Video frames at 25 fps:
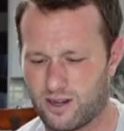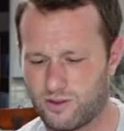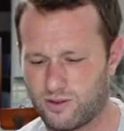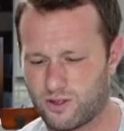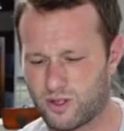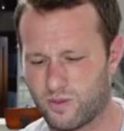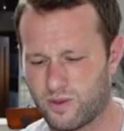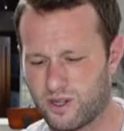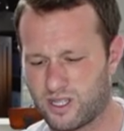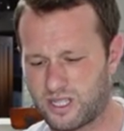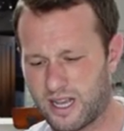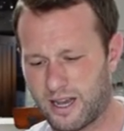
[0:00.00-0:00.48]
It
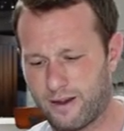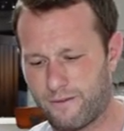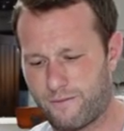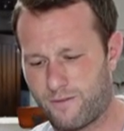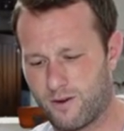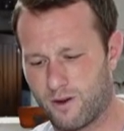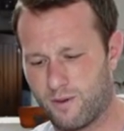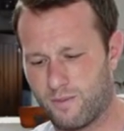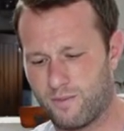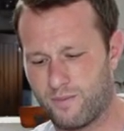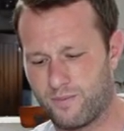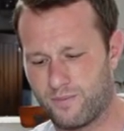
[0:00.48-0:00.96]
was almost like
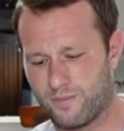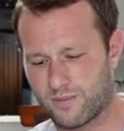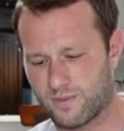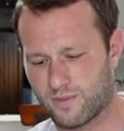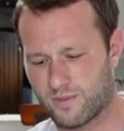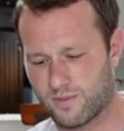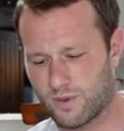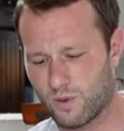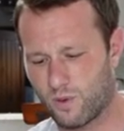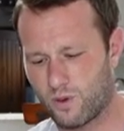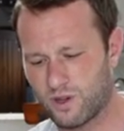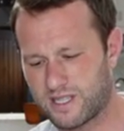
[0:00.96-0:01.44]
from,
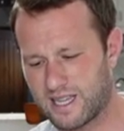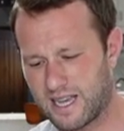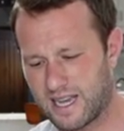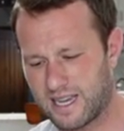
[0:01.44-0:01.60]
what was